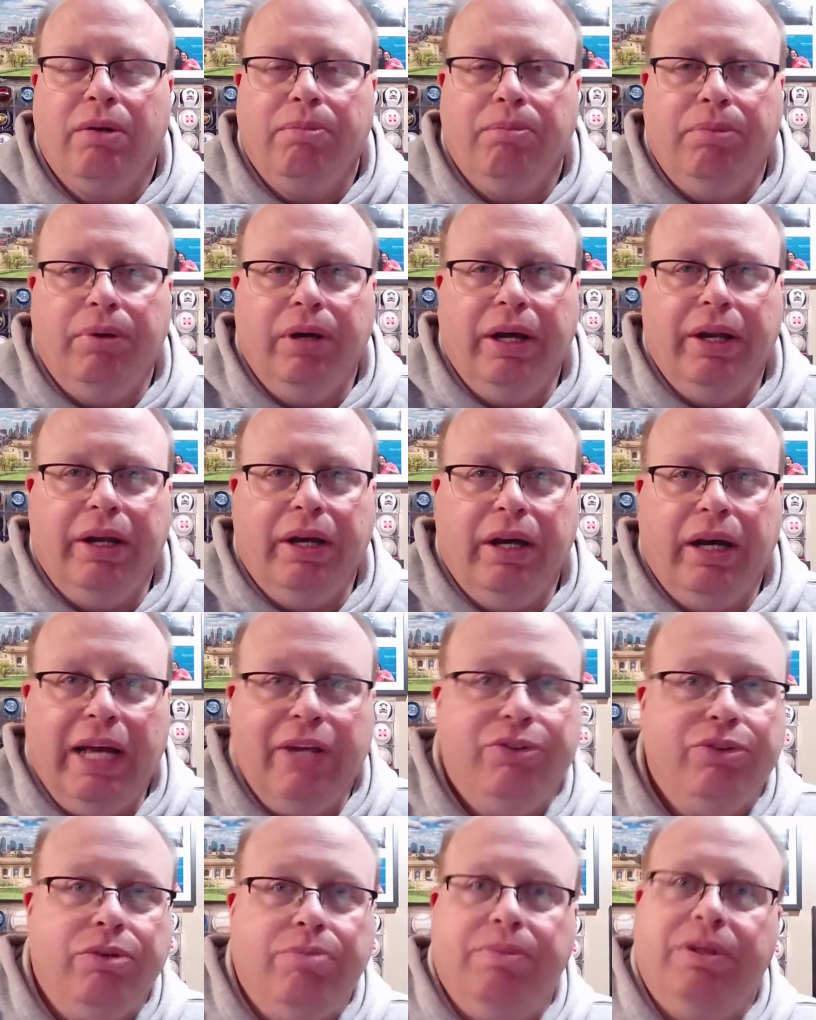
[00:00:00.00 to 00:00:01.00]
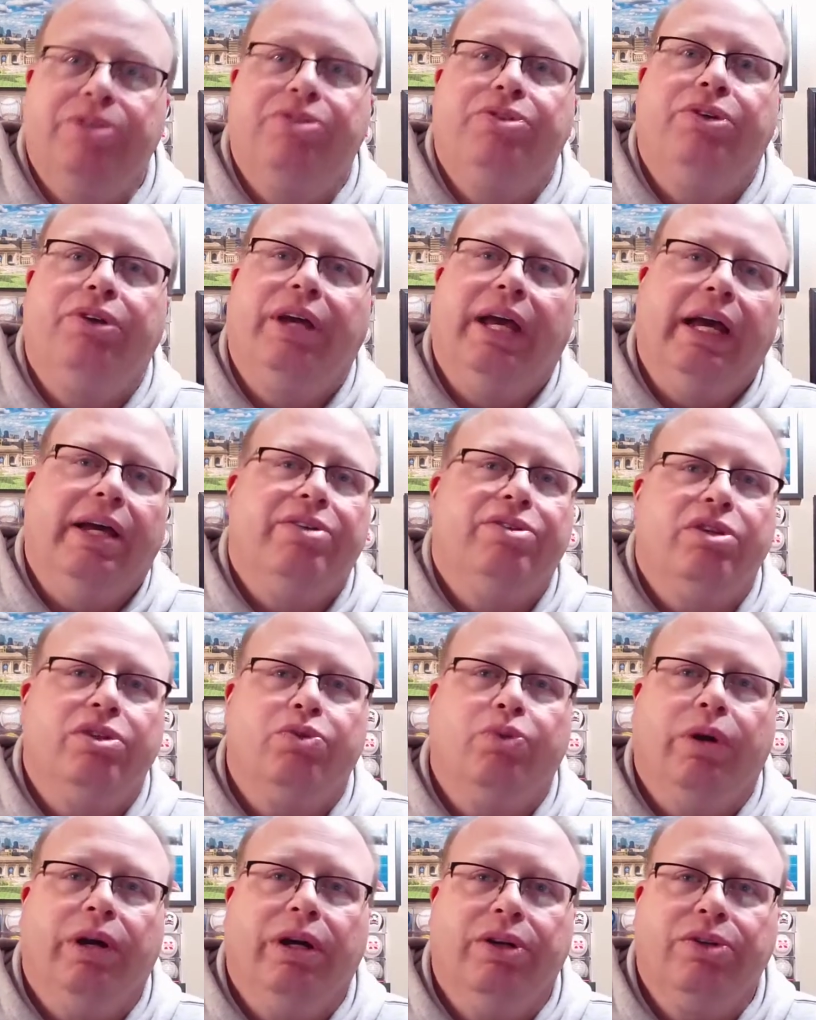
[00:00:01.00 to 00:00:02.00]
But I do miss you guys as
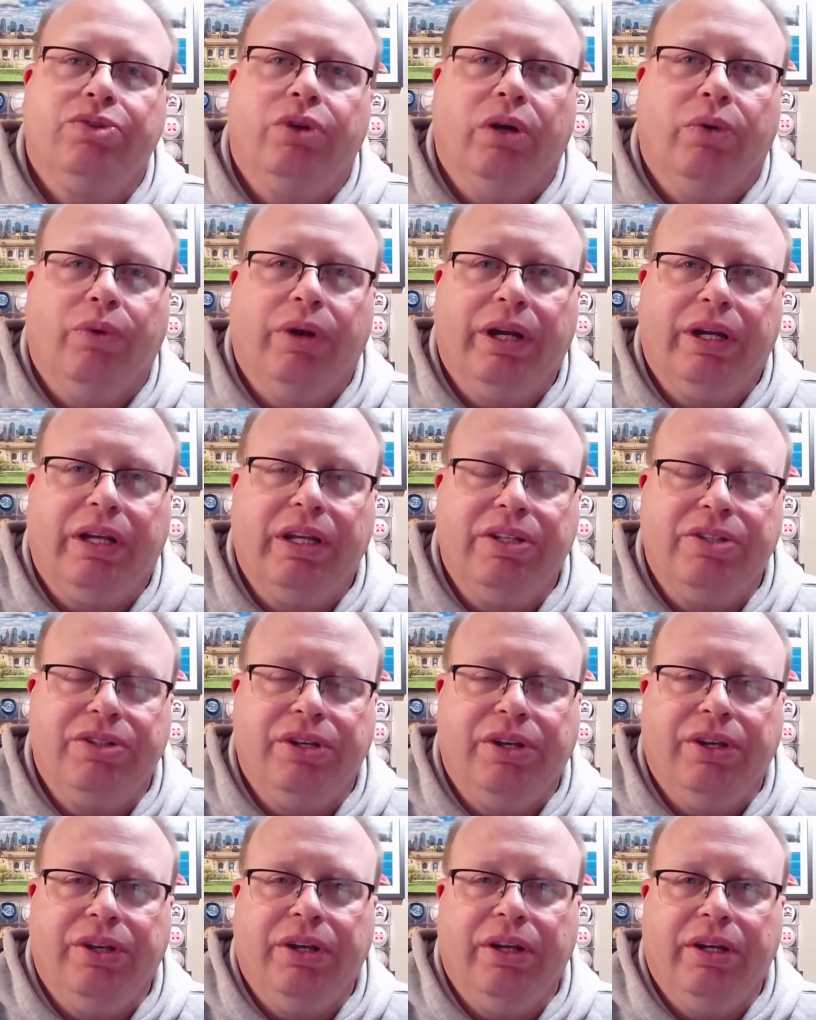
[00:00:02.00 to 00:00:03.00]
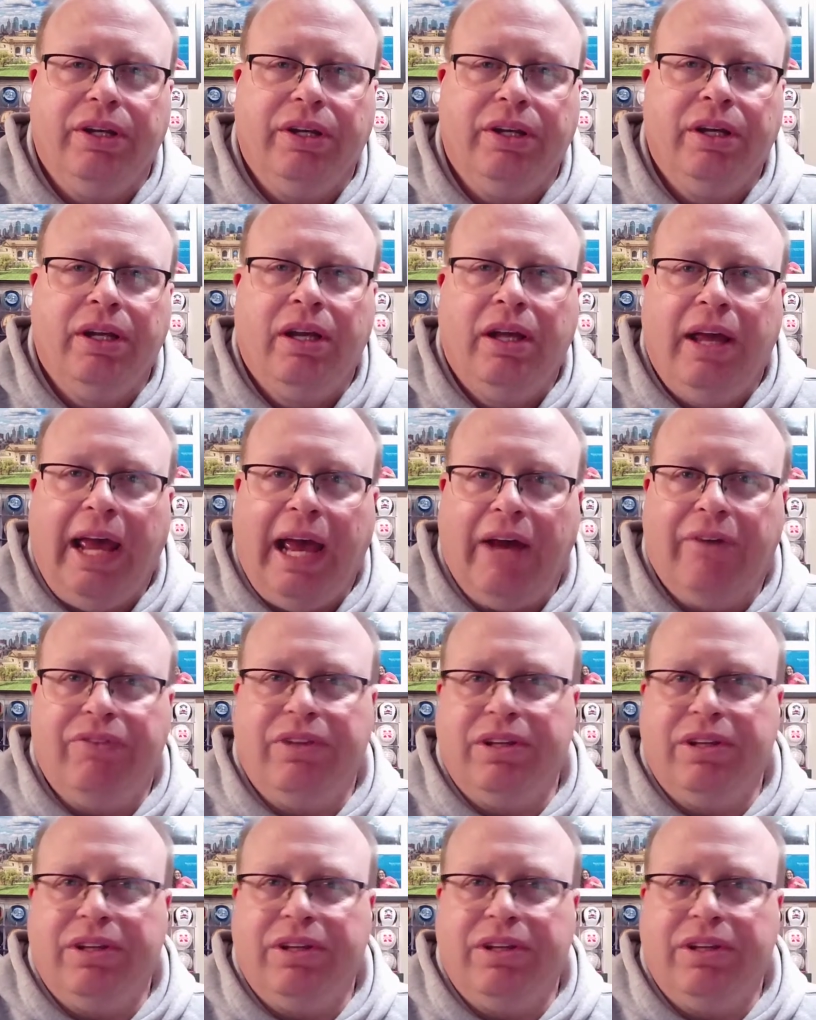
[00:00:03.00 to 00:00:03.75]
well. So I want to continue to have this